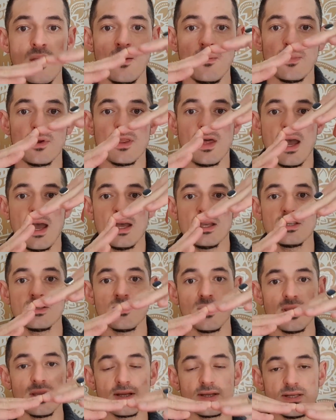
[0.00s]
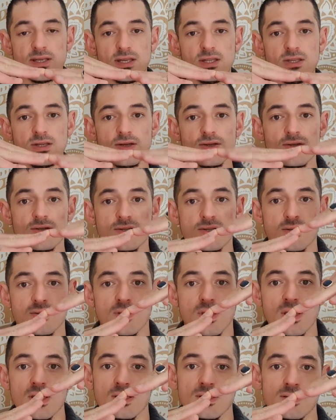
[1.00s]
But that as we continue to do
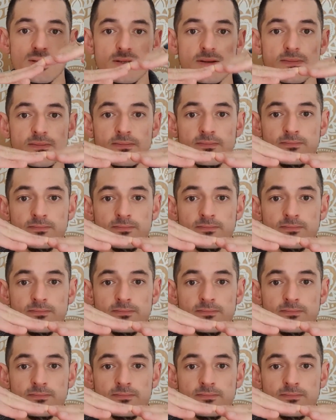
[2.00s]
this,